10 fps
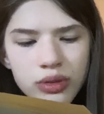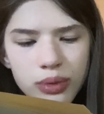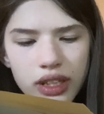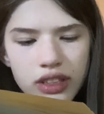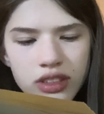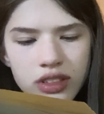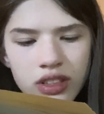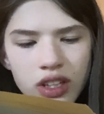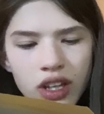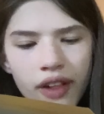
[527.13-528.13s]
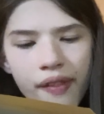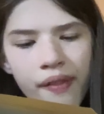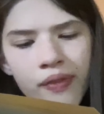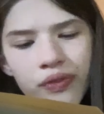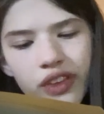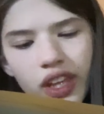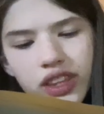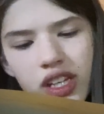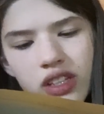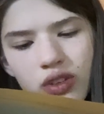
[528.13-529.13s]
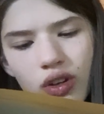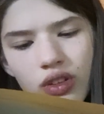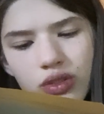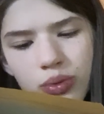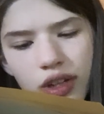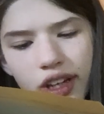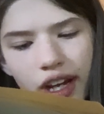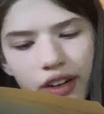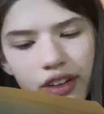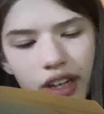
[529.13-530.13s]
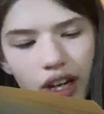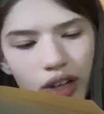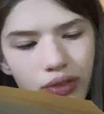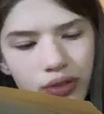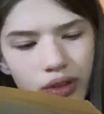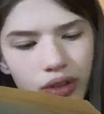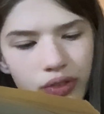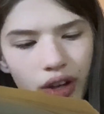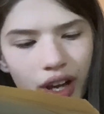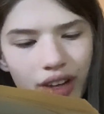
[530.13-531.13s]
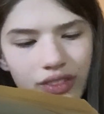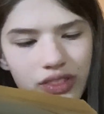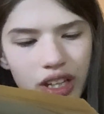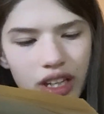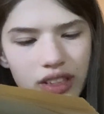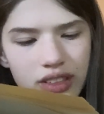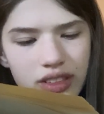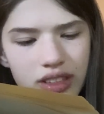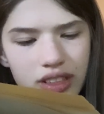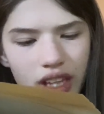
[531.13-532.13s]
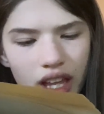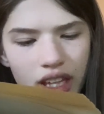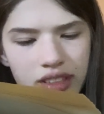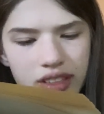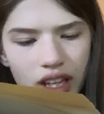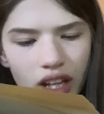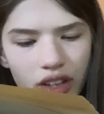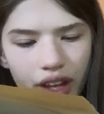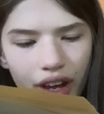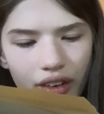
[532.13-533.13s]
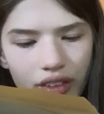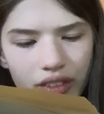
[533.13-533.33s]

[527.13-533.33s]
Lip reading: it that these orders were carried out for 5 days. The hens held out.